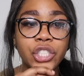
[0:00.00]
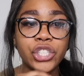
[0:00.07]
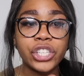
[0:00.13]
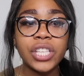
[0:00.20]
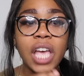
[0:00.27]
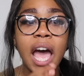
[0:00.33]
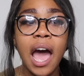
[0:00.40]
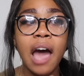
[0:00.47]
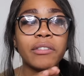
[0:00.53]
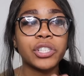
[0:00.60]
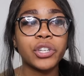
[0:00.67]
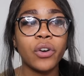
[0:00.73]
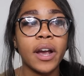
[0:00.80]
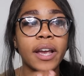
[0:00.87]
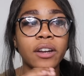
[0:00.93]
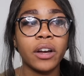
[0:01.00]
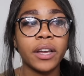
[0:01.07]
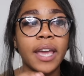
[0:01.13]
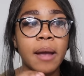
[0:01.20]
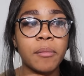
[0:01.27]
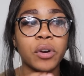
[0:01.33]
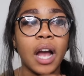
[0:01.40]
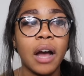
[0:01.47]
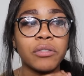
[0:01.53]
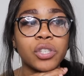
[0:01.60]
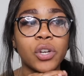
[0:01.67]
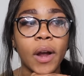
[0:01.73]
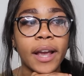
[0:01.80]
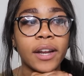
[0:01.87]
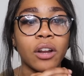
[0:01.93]
just how I was crying on camera, I
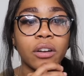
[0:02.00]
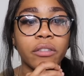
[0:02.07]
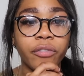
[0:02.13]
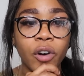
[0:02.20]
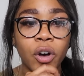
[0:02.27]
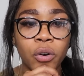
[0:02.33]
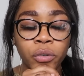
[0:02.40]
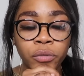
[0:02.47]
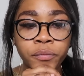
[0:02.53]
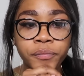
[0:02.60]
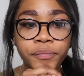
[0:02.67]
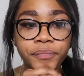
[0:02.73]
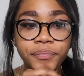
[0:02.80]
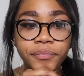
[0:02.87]
was crying on the phone.